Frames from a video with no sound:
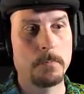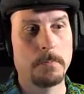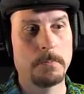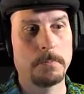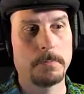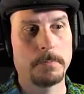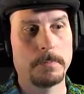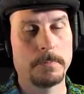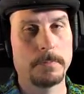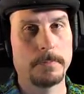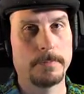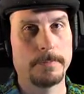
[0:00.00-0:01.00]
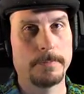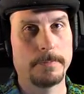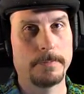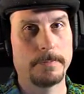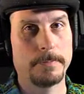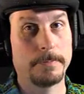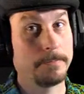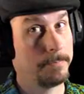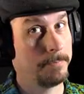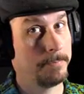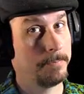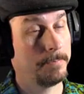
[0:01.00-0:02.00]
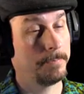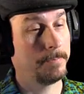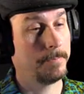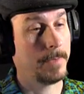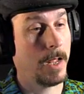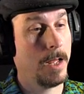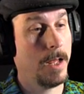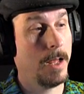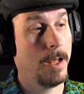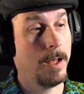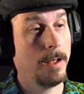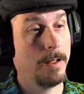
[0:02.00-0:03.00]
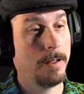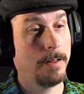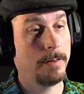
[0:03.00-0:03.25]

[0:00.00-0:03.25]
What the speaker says: [no speech]